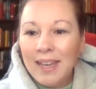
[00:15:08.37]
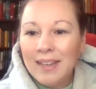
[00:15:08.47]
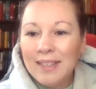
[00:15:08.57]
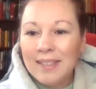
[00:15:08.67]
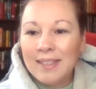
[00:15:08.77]

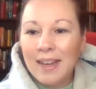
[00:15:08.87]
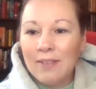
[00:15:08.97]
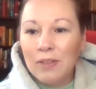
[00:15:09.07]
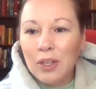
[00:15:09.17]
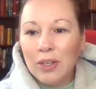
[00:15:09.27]
Candy says,
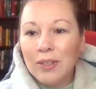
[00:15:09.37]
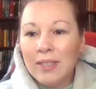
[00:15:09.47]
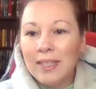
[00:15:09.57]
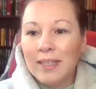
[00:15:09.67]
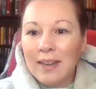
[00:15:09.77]
I've
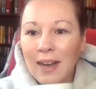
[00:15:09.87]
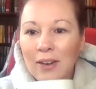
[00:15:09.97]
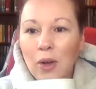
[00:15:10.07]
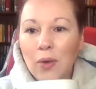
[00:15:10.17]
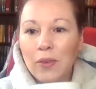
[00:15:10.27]
learned to
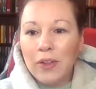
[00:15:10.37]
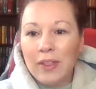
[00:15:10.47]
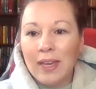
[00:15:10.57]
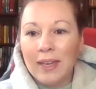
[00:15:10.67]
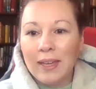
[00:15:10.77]
not
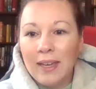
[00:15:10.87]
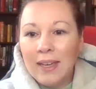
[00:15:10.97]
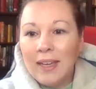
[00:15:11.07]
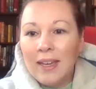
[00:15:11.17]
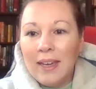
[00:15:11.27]
overthink.
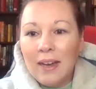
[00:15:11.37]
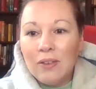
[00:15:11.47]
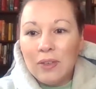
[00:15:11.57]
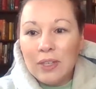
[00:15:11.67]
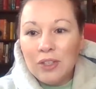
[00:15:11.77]

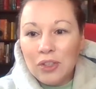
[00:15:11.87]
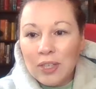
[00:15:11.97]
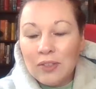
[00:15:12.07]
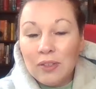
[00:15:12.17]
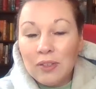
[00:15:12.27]
A real
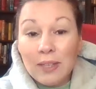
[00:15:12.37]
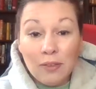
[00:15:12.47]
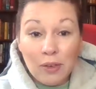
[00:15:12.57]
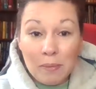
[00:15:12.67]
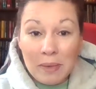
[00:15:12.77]
stress
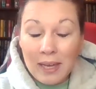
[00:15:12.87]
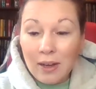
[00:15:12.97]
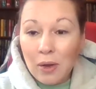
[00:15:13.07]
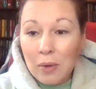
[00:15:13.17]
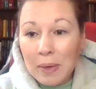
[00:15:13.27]
reliever for me.
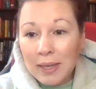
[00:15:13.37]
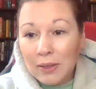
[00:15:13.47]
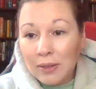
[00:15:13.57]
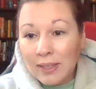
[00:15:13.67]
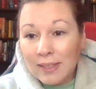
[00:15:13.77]
Oh my
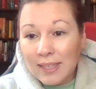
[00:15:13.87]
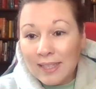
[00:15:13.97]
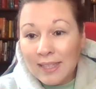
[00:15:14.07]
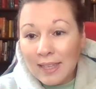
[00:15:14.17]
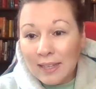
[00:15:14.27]
goodness,
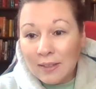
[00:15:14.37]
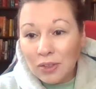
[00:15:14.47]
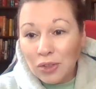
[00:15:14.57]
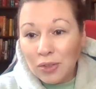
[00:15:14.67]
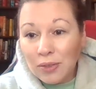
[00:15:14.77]
isn't that the
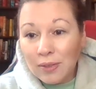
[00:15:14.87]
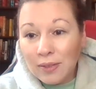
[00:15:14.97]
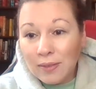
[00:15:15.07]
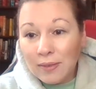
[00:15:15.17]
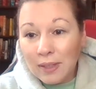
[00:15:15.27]

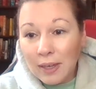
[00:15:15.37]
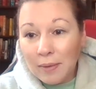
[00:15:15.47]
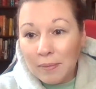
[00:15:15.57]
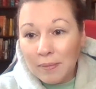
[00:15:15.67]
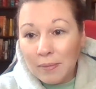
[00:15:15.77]
truth?
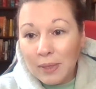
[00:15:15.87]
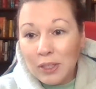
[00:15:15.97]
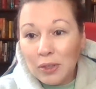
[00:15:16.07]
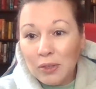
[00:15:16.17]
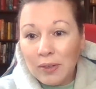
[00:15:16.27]
Yep, we
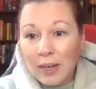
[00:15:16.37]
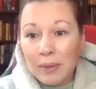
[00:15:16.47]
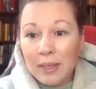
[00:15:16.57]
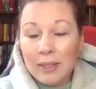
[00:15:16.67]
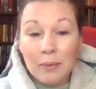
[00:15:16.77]
do, right?
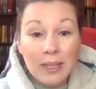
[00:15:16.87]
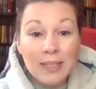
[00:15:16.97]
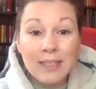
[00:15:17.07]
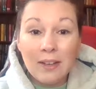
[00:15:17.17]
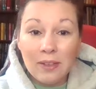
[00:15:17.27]
We
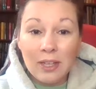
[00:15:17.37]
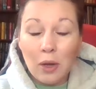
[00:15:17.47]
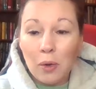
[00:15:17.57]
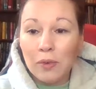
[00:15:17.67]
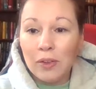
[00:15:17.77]
can definitely
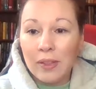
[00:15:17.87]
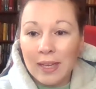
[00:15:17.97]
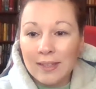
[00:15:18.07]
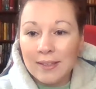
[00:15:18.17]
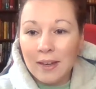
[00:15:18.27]

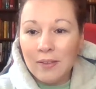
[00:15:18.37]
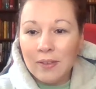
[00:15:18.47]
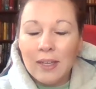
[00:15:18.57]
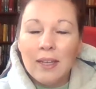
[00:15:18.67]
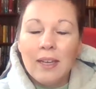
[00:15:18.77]
overthink stuff.